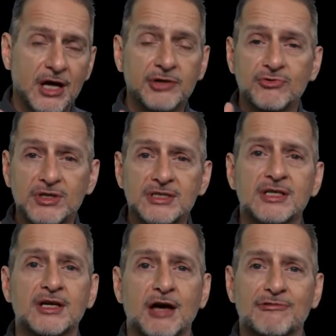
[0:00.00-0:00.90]
hundreds
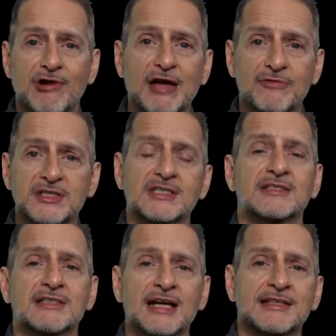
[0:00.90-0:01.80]
of graphics
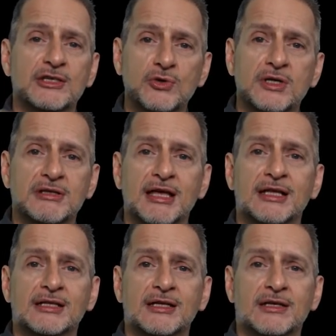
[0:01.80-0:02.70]
inside that you can
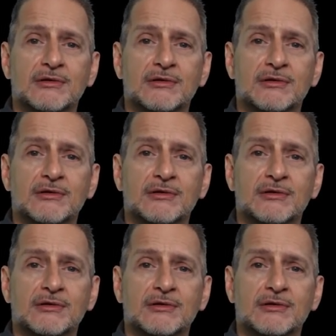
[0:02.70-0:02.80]
then